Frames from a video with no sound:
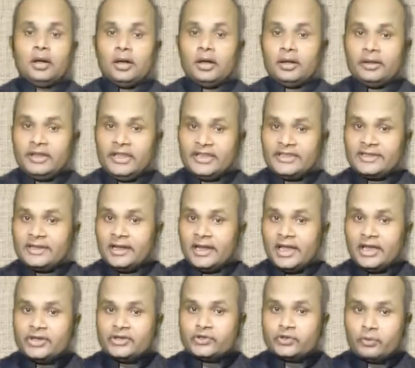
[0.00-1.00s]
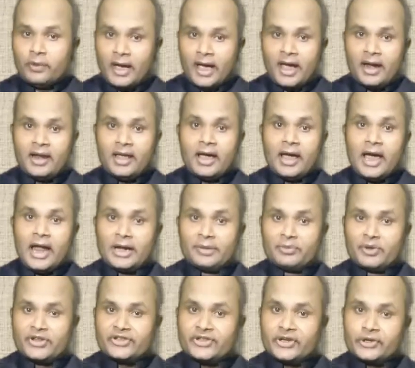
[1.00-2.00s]
This led to an
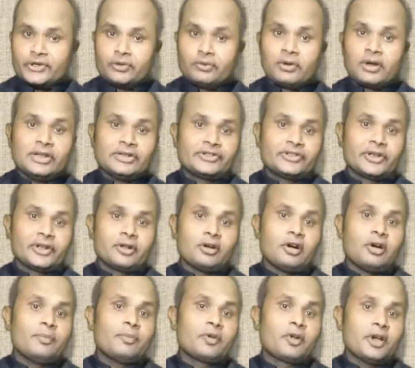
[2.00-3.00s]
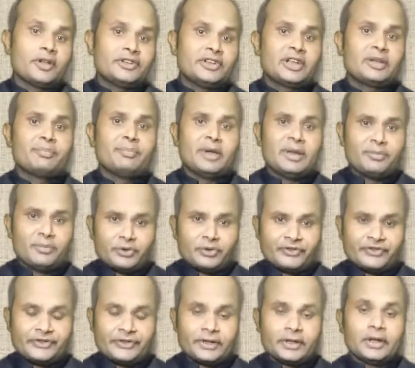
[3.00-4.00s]
administrative culture of writing
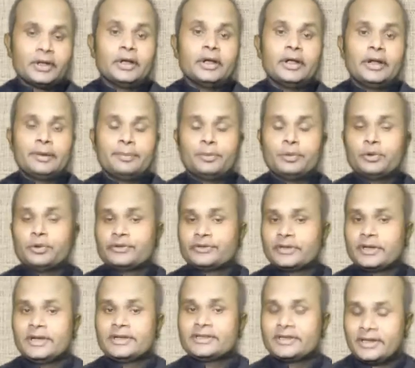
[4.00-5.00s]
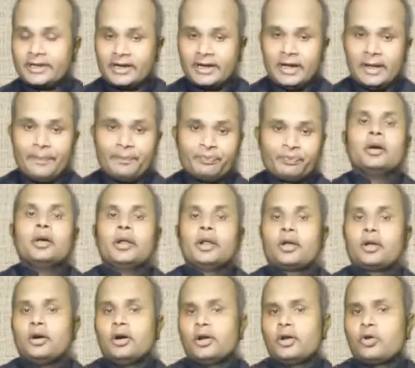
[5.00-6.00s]
memos, reports, etc.
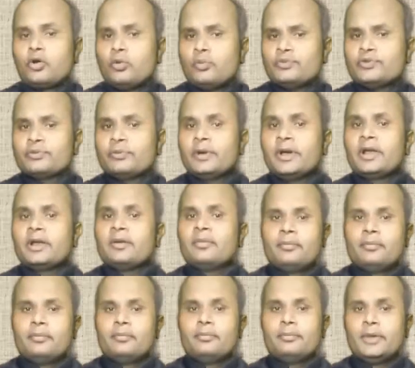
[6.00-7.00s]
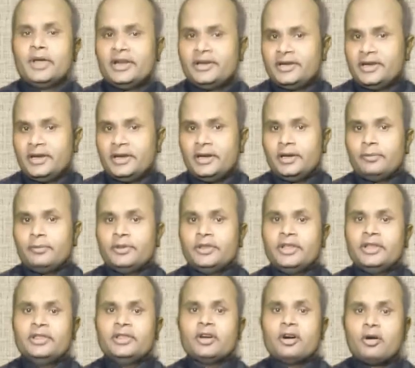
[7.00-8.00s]
Record rooms were maintained
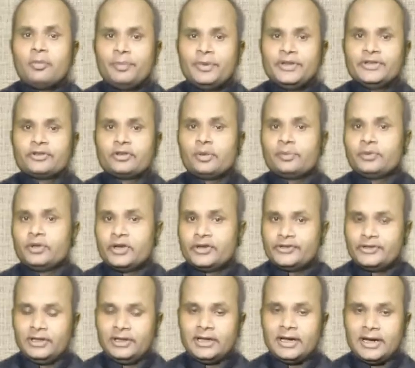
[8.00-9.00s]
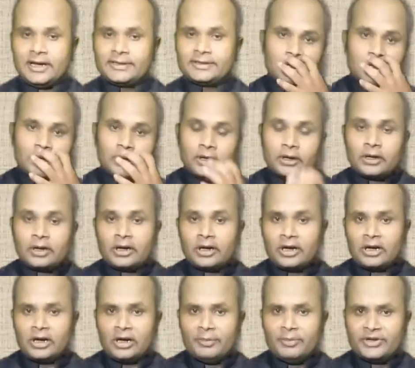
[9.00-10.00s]
within the office of Tahsildars,
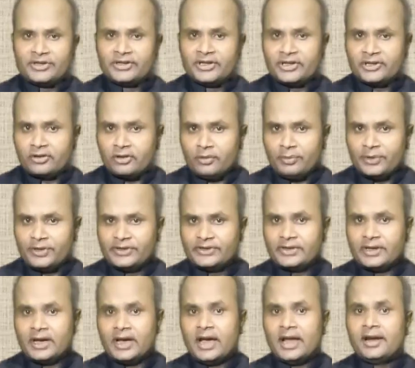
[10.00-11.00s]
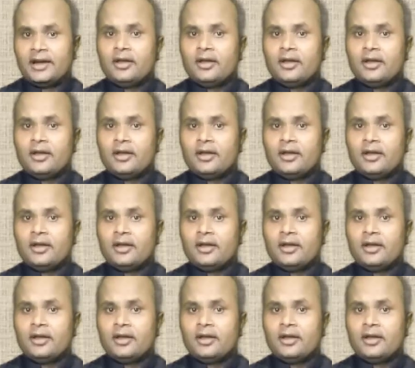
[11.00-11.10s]
Commissioner's Office and